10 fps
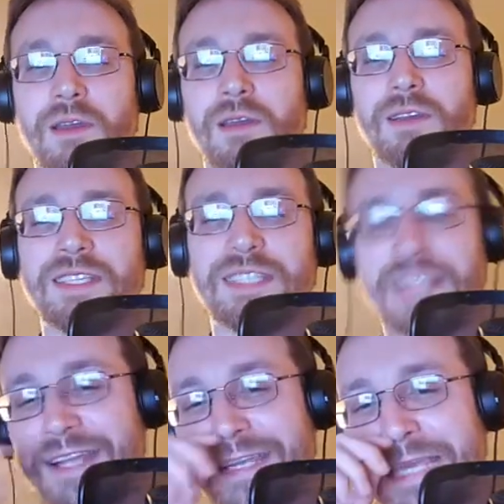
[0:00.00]

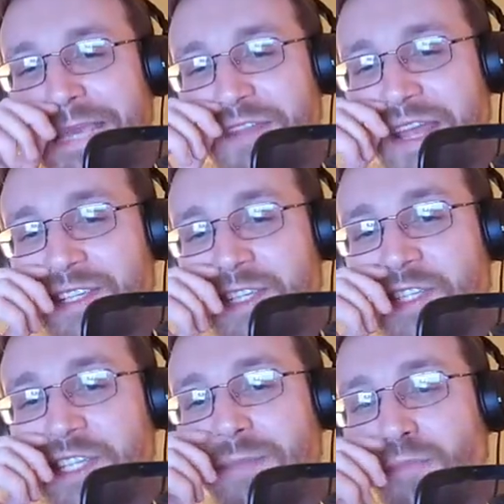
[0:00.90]
standing even as his
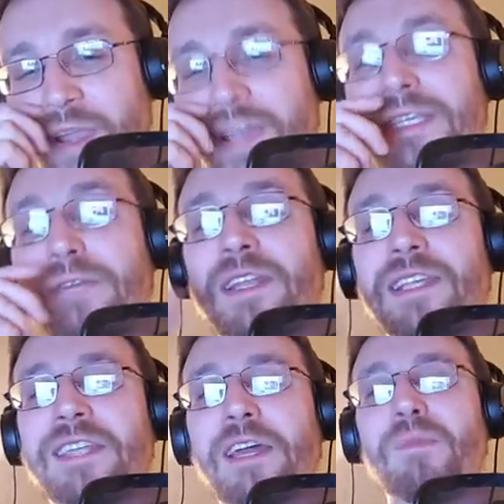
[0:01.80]
stick breaks, even as
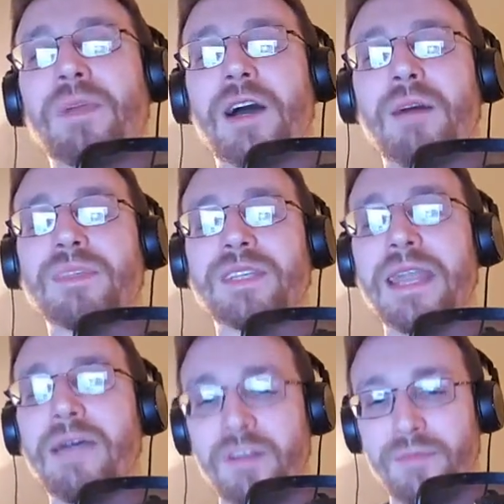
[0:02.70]
death becomes
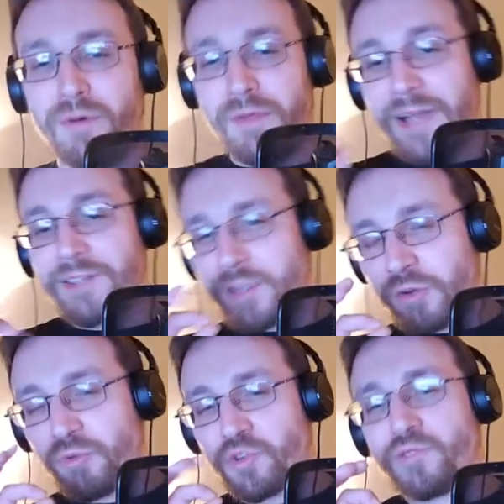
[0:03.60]
inevitable. That's the
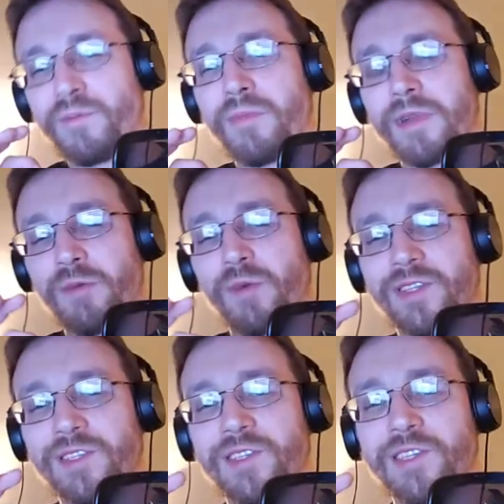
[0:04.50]
crucial moment he
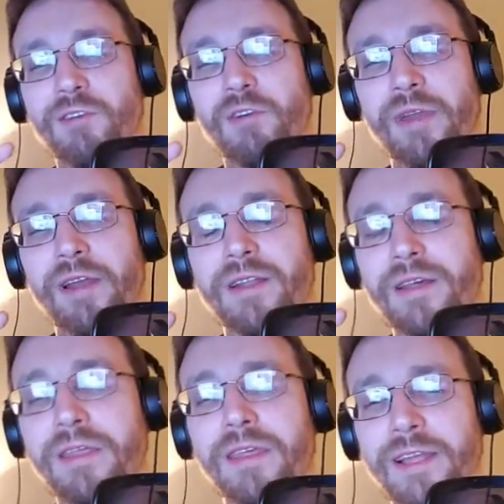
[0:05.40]
wants to zero in on. I
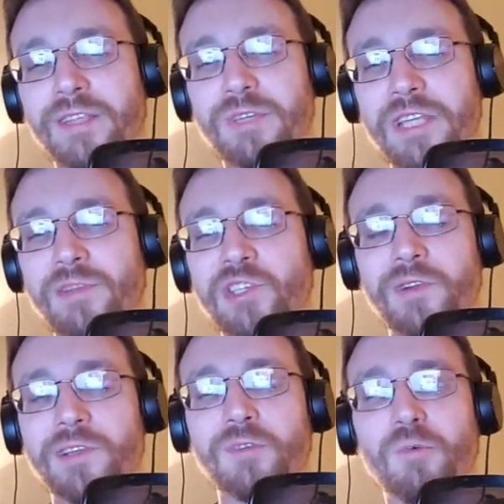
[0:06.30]
think that's what
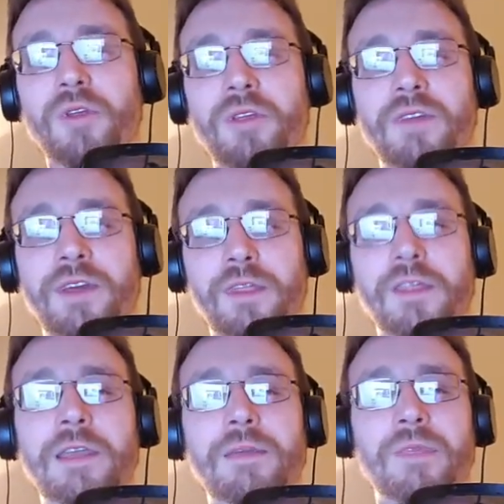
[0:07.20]
demonstrates the worth of that
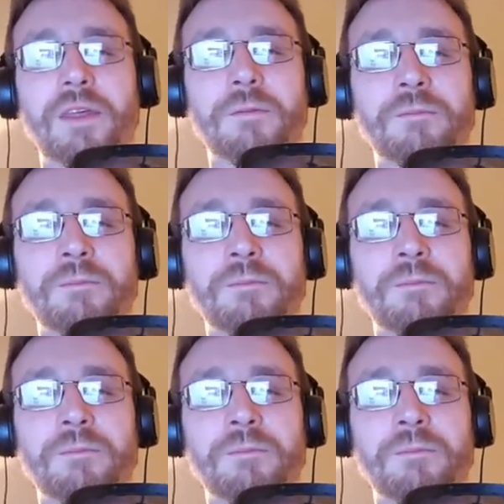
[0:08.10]
theme, that